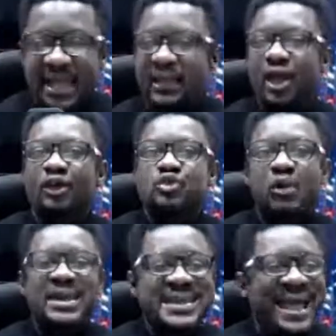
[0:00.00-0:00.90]
you
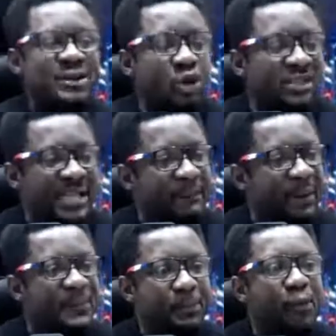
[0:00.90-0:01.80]
care not about
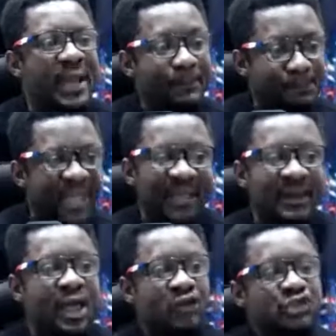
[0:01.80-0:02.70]
people who are in pain.
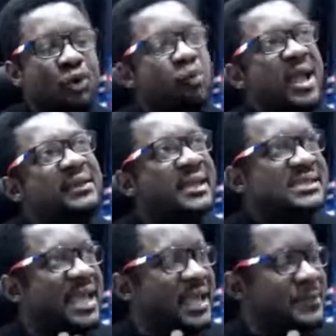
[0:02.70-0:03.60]
So when they say